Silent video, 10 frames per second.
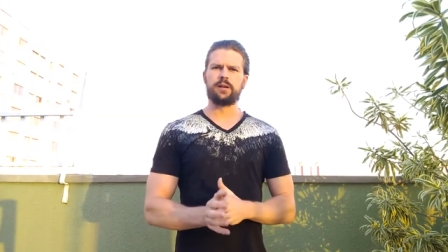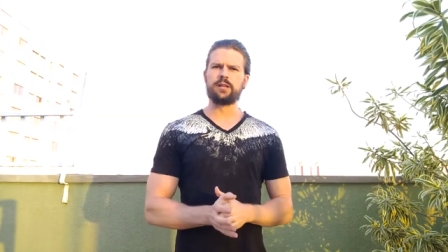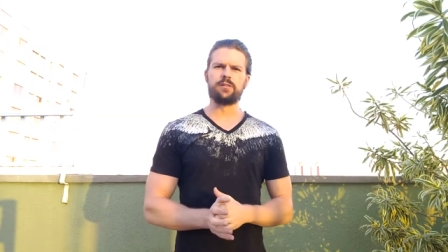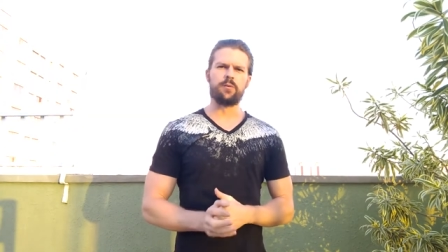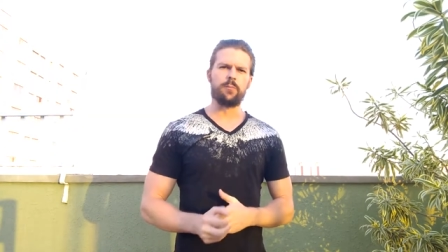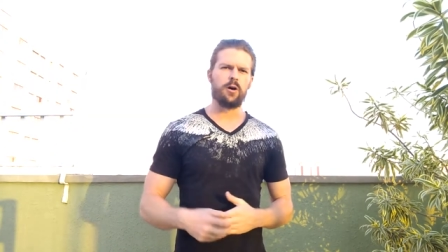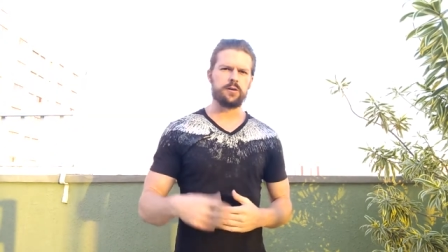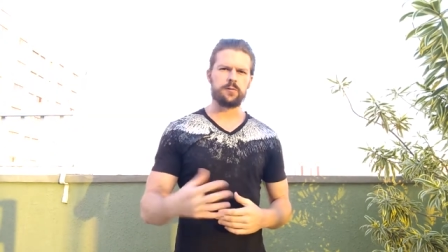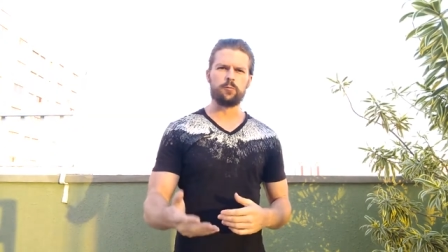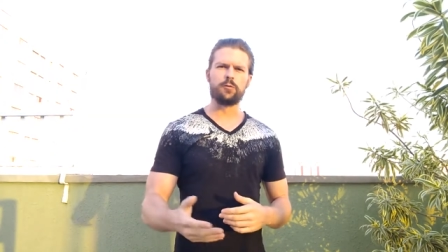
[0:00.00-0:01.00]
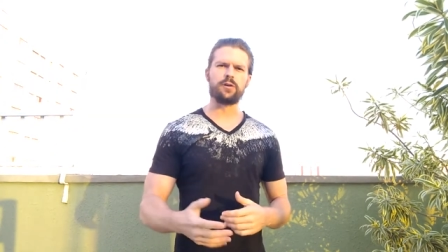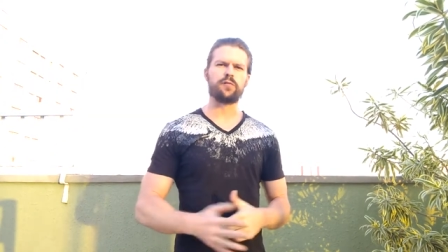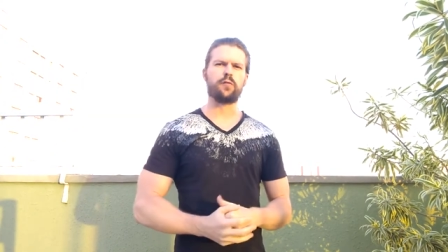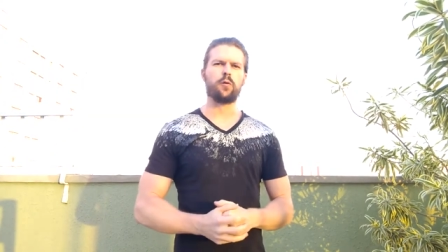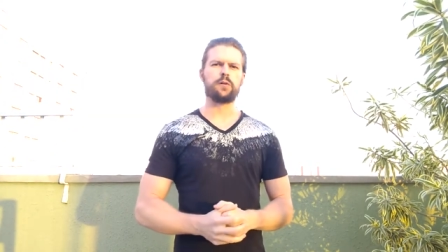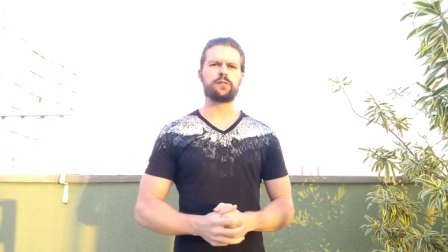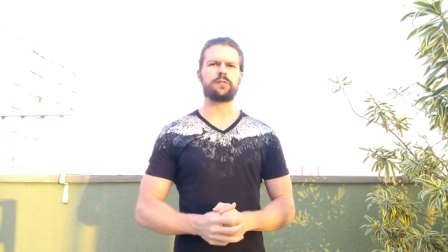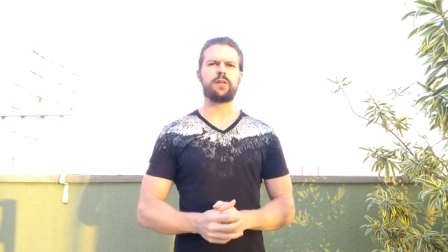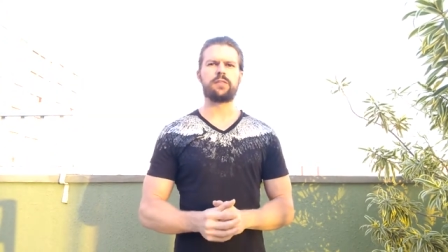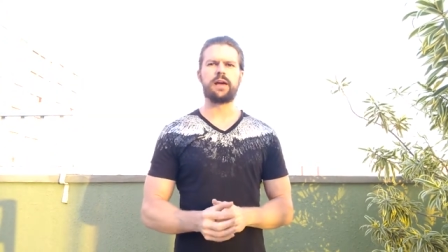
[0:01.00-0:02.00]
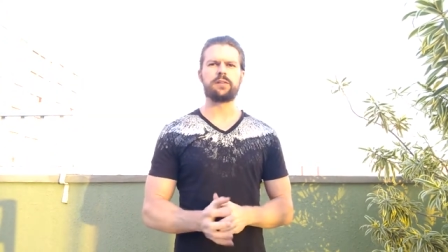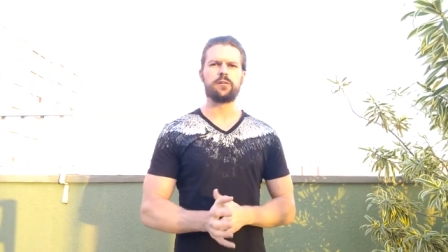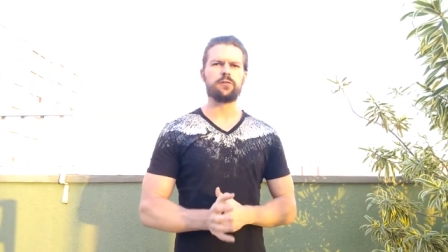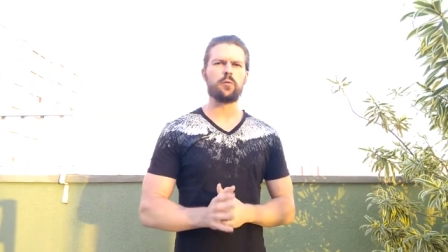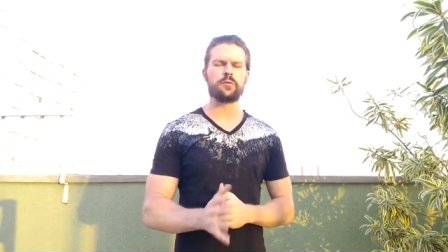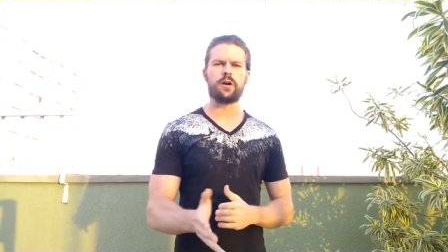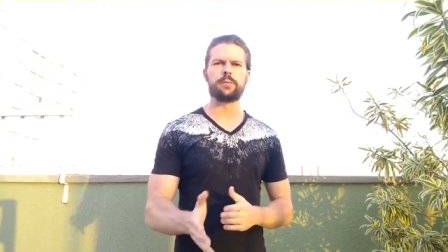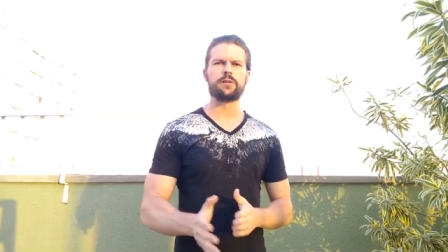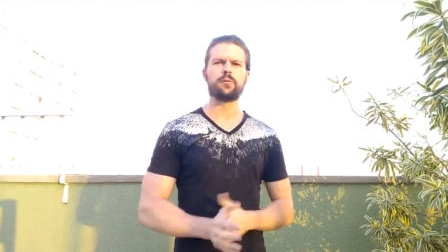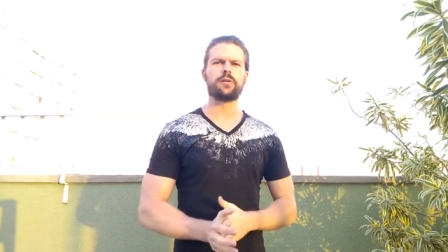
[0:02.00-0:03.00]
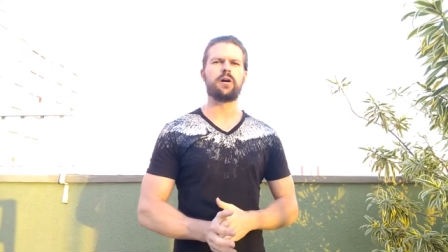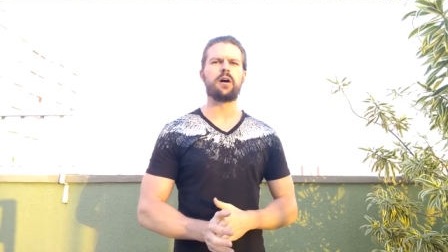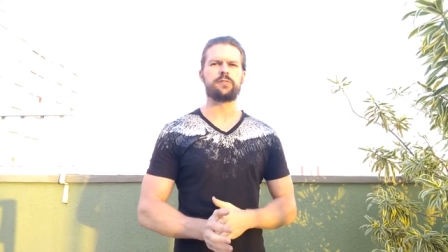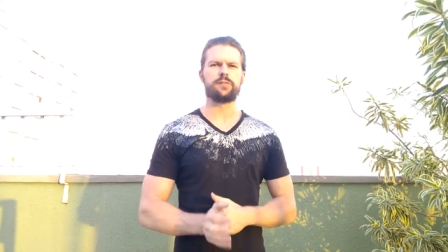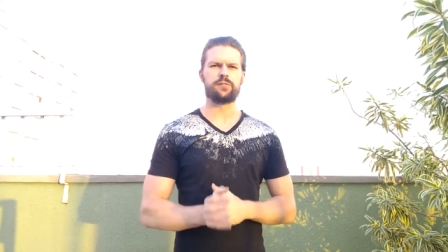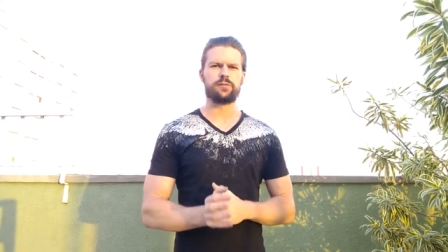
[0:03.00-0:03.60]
in the modern workforce that don't come into an office.